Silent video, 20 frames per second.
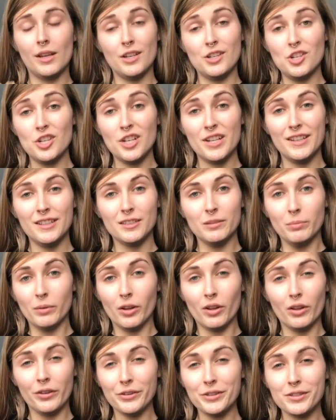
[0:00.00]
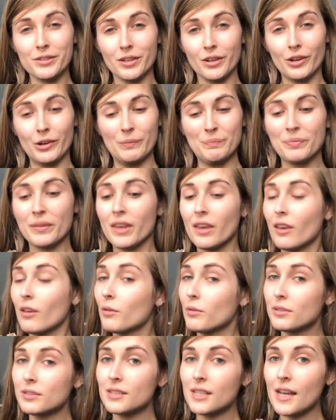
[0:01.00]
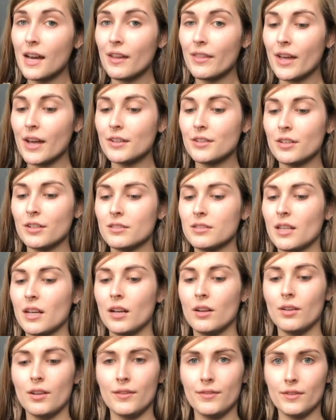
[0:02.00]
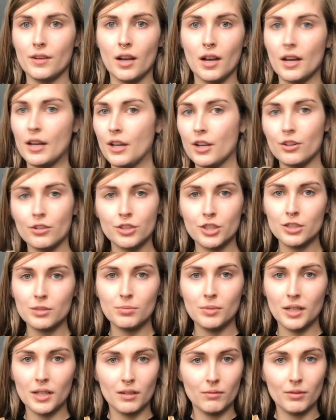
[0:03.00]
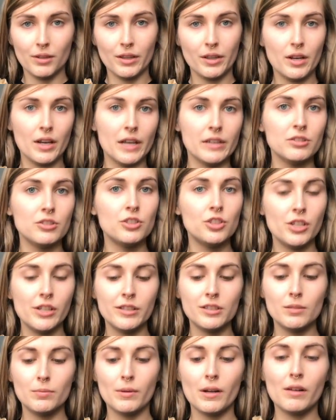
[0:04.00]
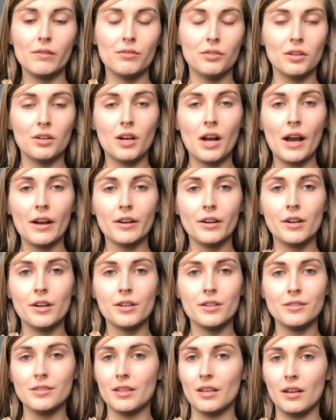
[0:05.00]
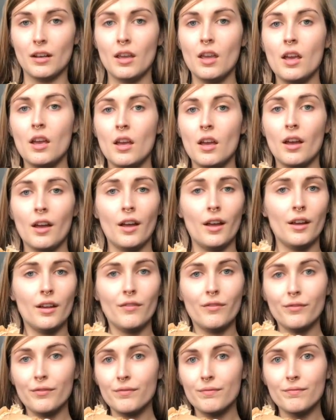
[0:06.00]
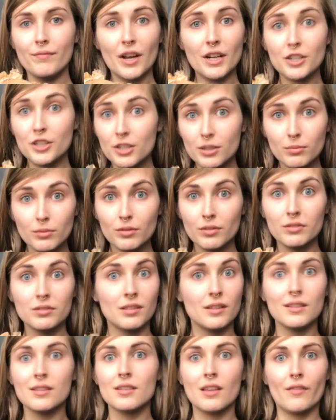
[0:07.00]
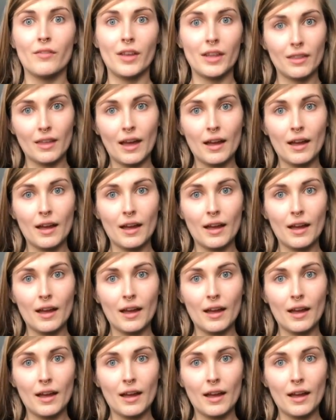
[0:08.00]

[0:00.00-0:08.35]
a cheese ball. So we'll see how that turns out. If not, it'll just be a really nice cheese spread for crackers and vegetables and stuff like